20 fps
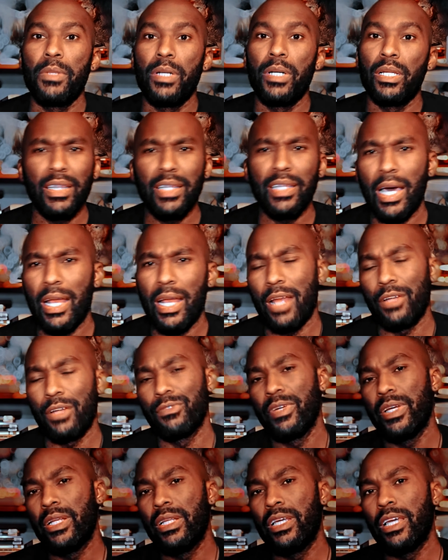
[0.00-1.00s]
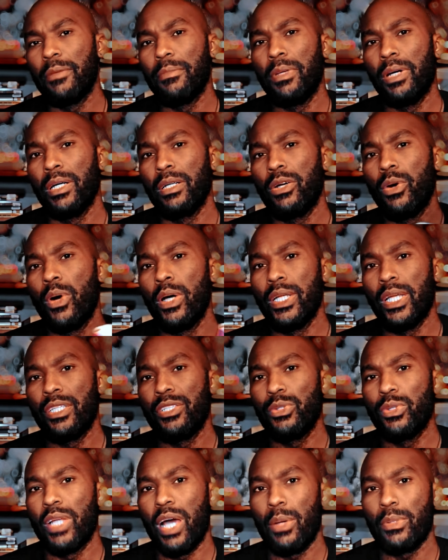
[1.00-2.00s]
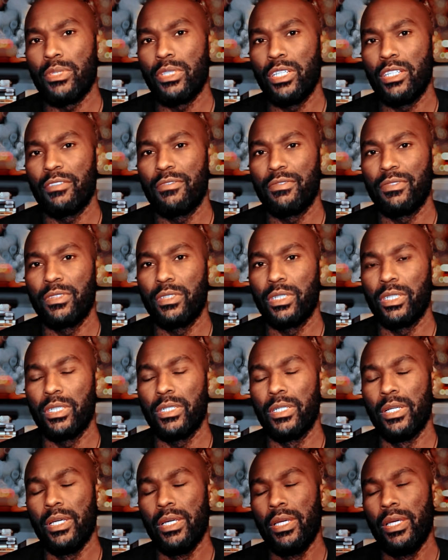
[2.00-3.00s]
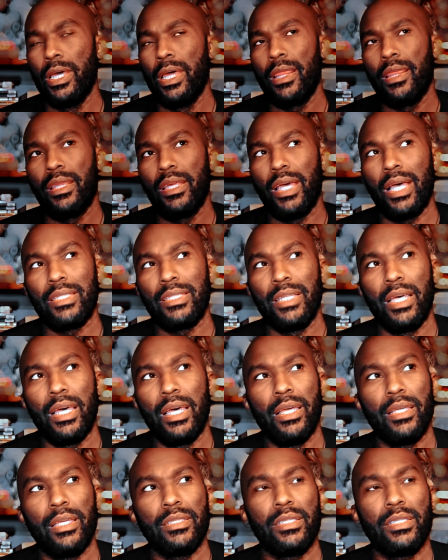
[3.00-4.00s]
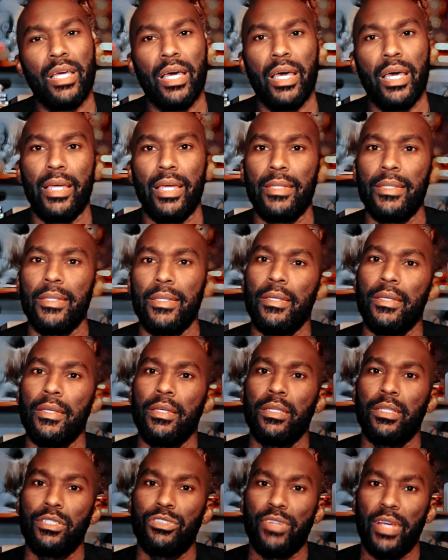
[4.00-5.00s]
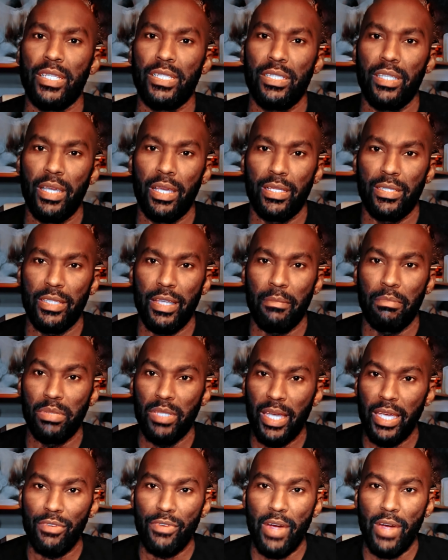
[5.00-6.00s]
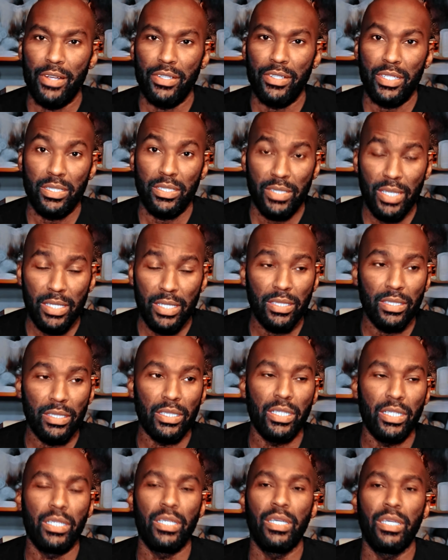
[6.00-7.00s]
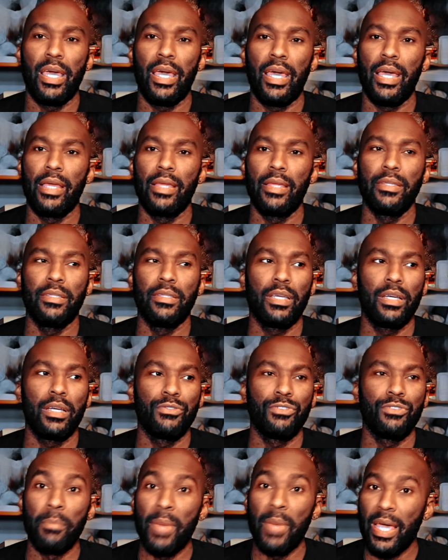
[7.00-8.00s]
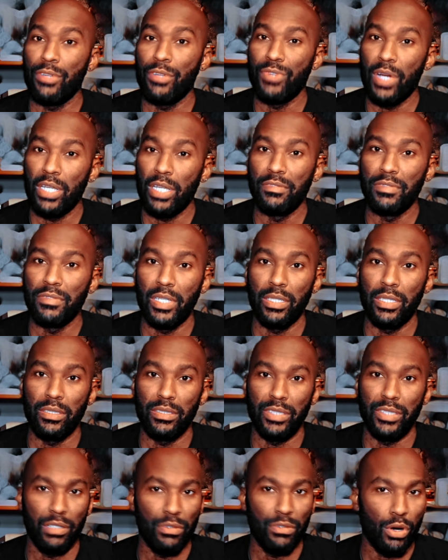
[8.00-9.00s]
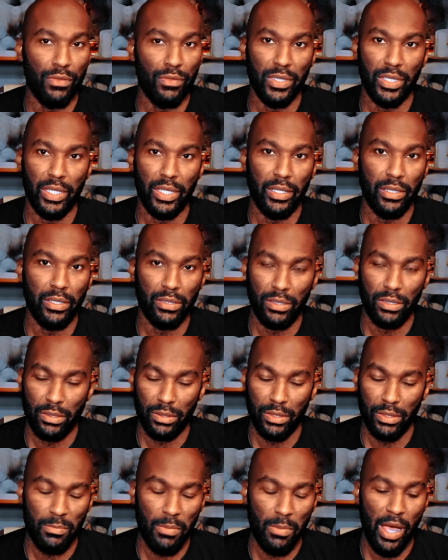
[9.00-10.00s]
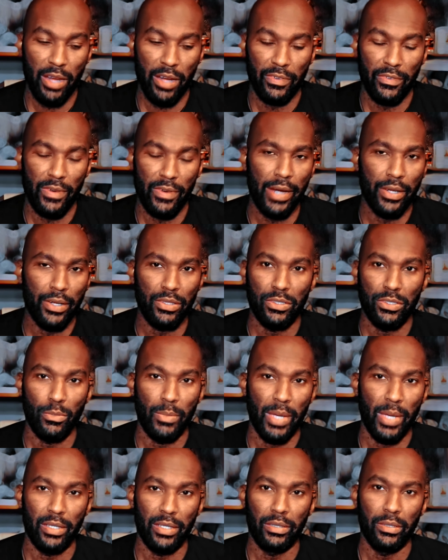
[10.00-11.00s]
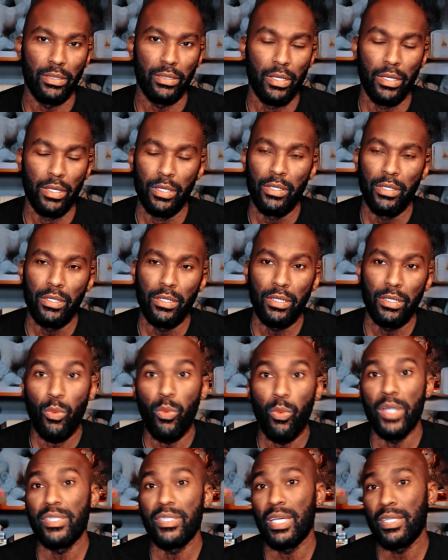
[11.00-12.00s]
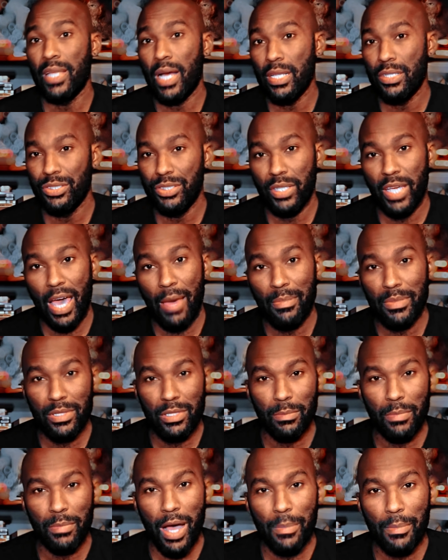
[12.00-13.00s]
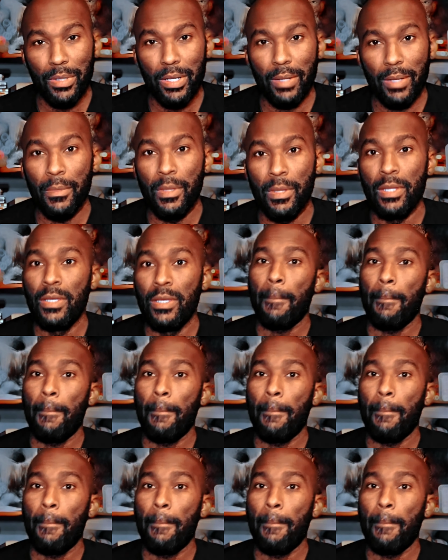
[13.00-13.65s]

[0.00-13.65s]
I got a lot out of reading it, but going into it, I was looking for the essays that address things that plague writers consistently and remain relevant year over year to aspiring writers, no matter what technology happens to pop up.